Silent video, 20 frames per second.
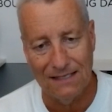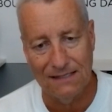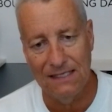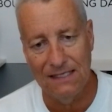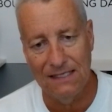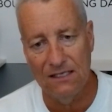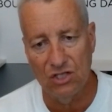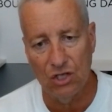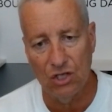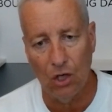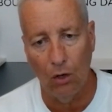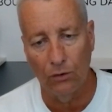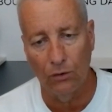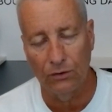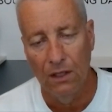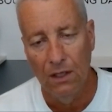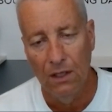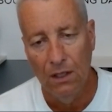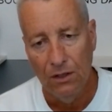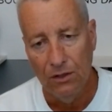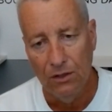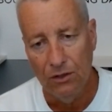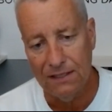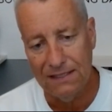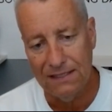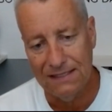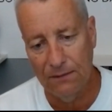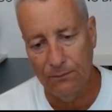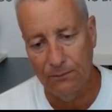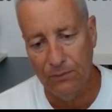the adult, you
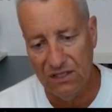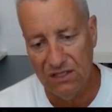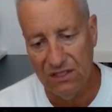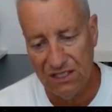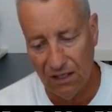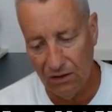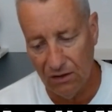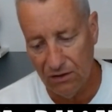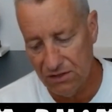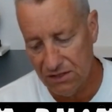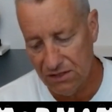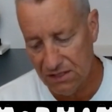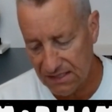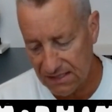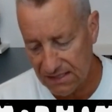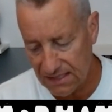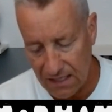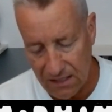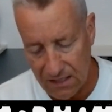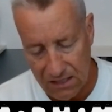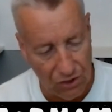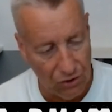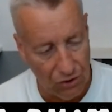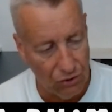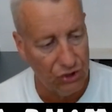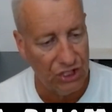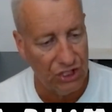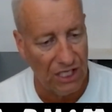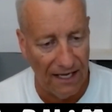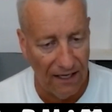can simply say to your
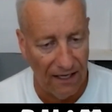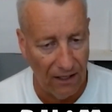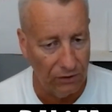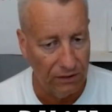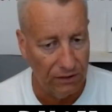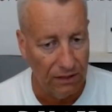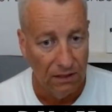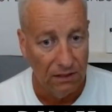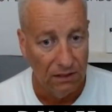child,